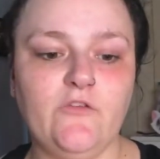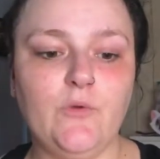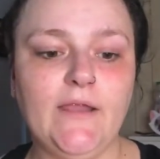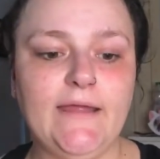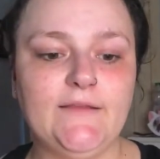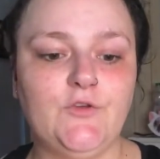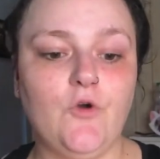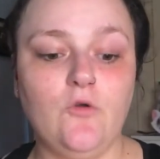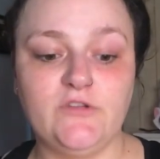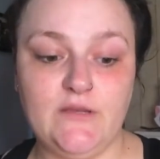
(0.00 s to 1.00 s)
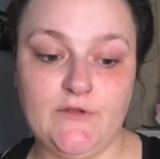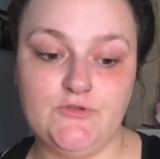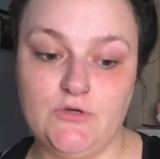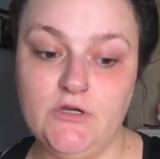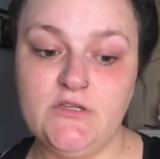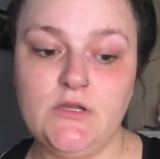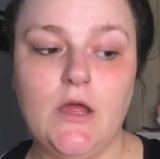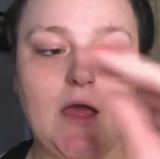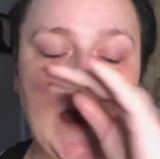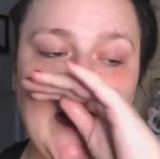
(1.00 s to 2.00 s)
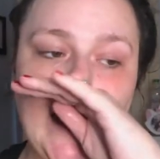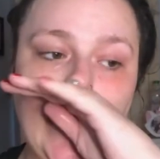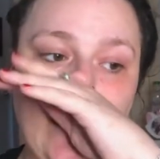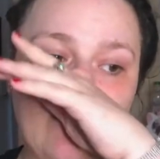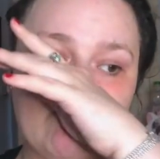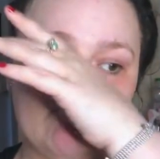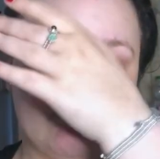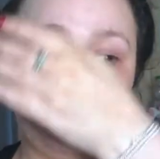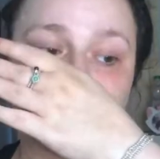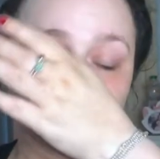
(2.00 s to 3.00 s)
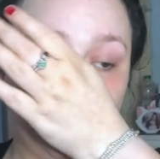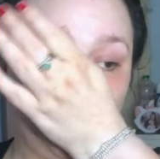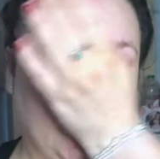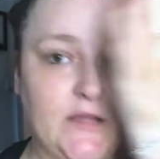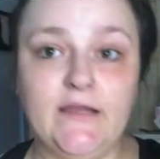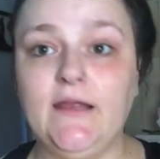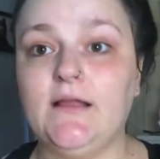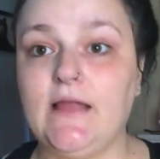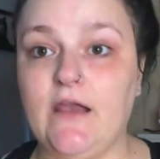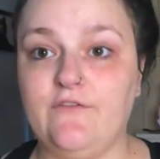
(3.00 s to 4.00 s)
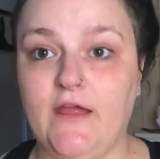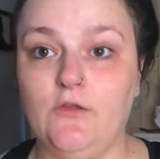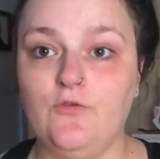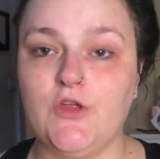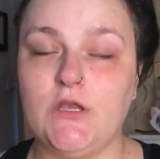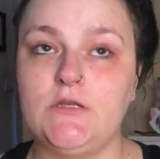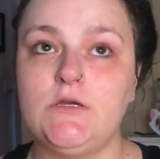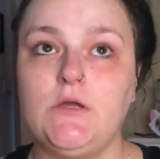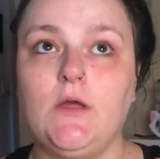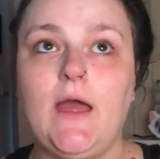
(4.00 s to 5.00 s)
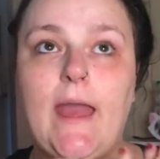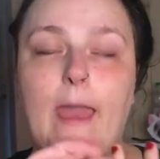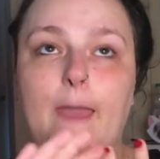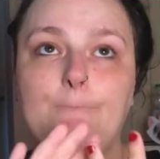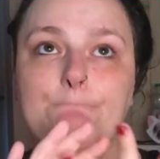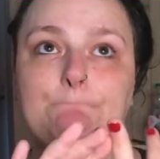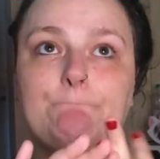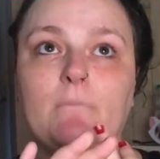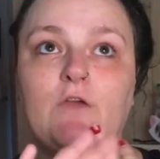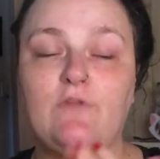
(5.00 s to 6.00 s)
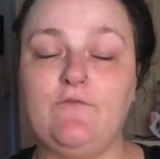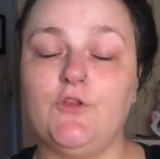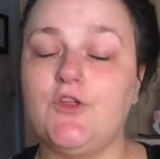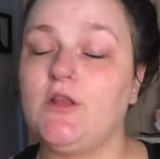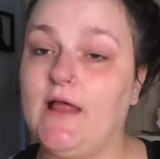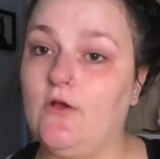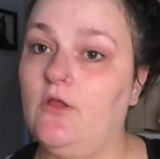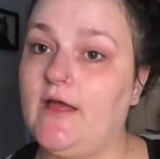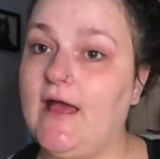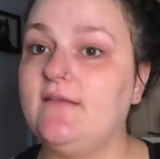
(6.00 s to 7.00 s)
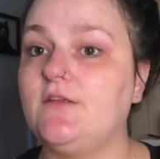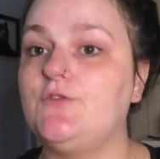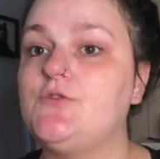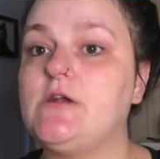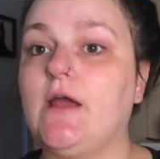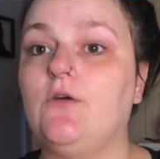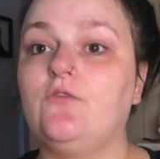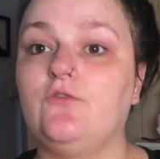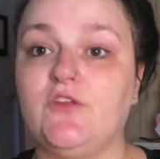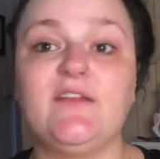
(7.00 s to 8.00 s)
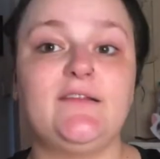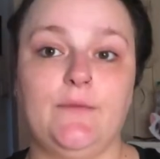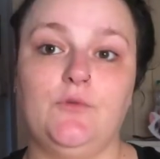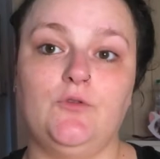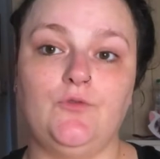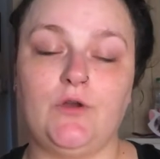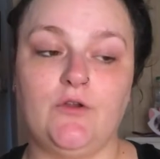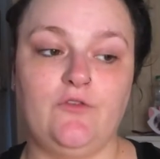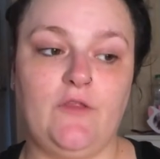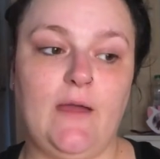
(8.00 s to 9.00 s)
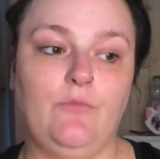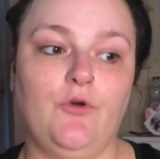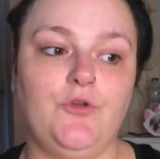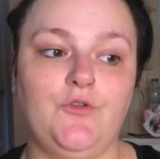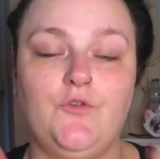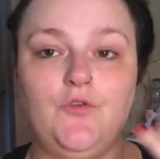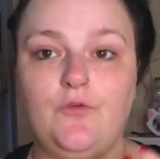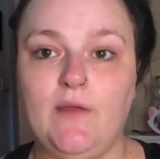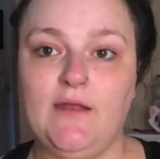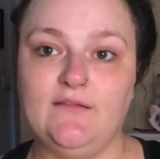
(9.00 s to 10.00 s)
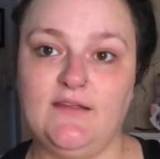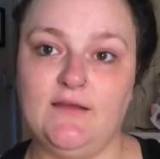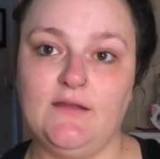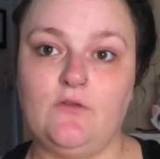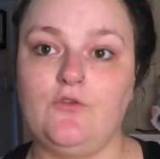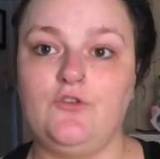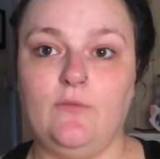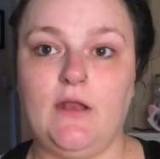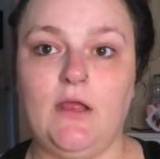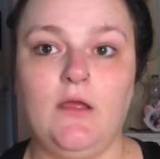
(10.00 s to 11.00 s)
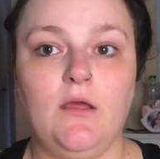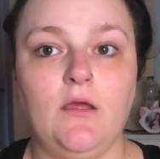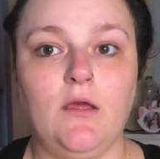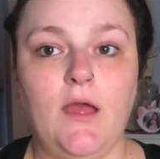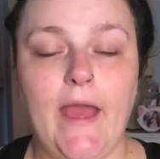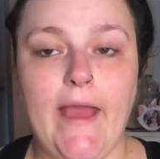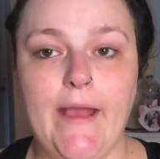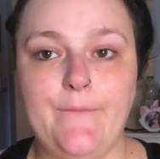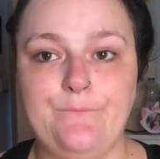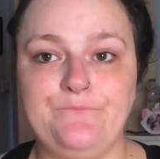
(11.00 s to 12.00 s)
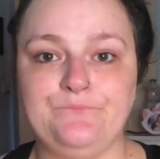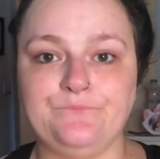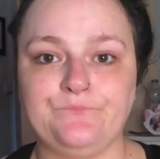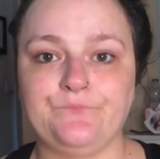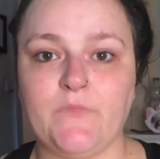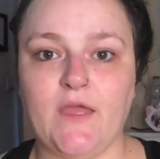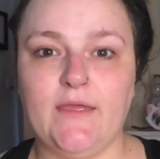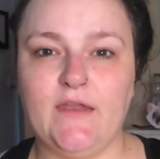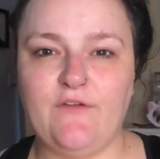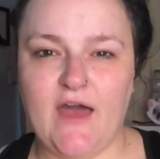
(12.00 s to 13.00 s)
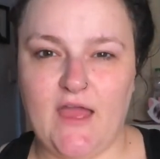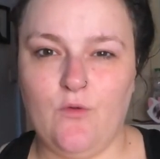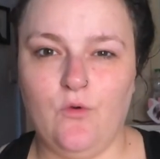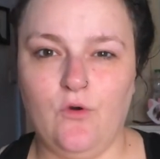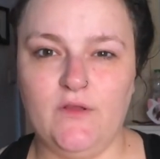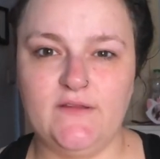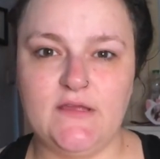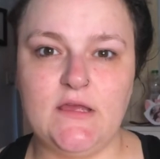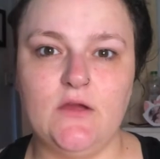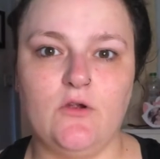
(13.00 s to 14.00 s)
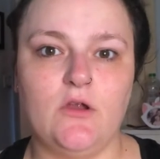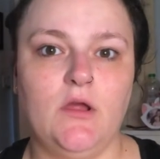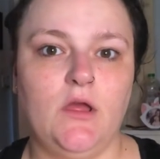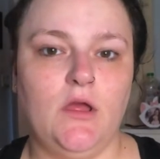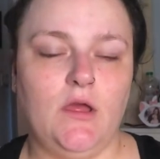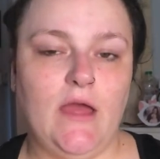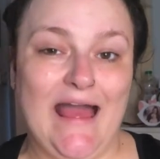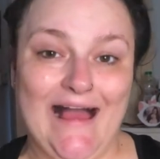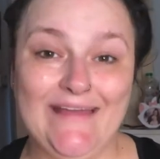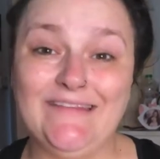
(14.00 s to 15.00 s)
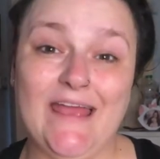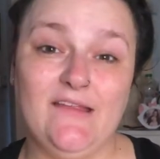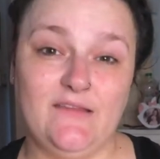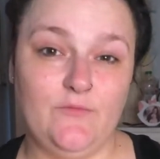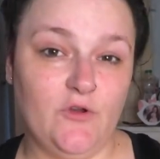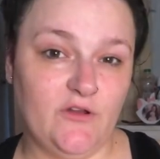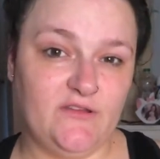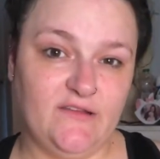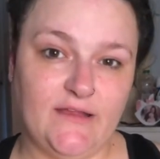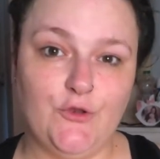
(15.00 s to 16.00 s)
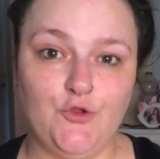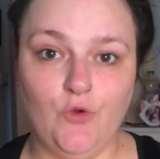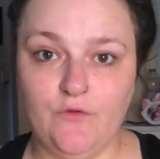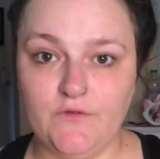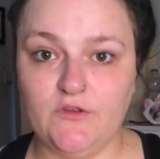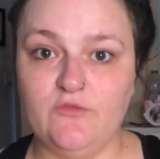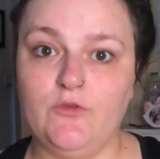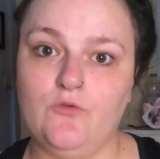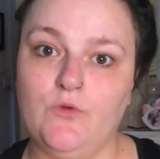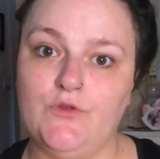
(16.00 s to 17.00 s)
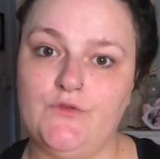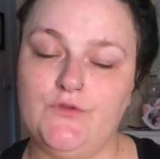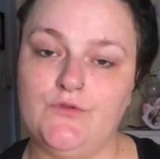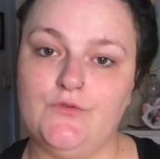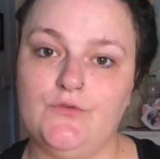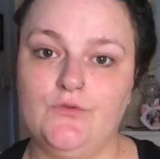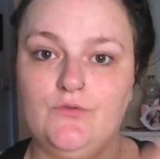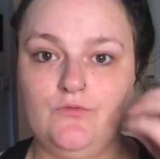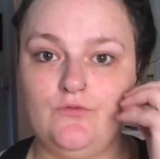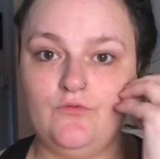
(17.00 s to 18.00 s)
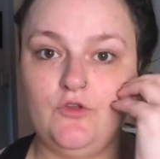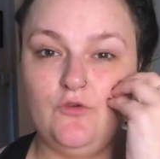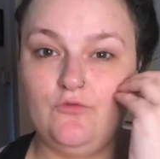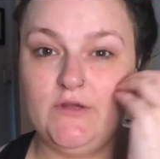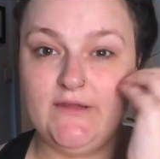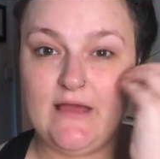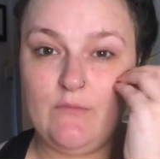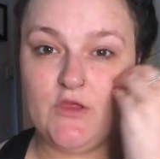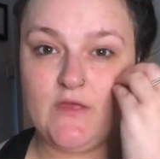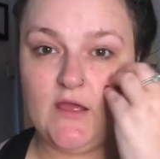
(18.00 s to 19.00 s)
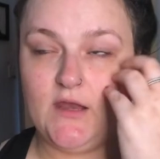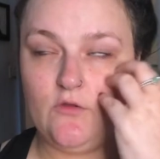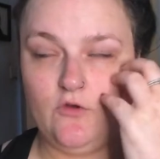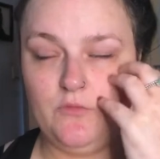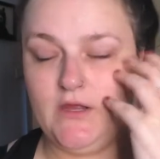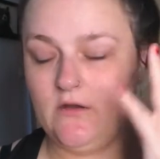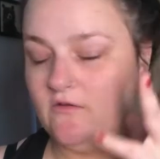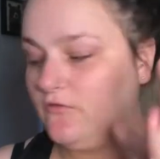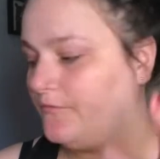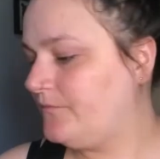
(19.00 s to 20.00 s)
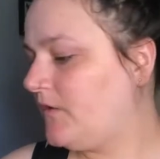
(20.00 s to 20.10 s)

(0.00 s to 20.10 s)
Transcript: So I like to alternate my toners um, between a Clinique clarifying lotion, um, Revolution Glycolic Acid toner, and also just a simple toner, so that I'm not using too many acidics or too many um, kind of high quality or high intensity products in the skin too often, because we don't want to, you know, really damage that kind of top layer. So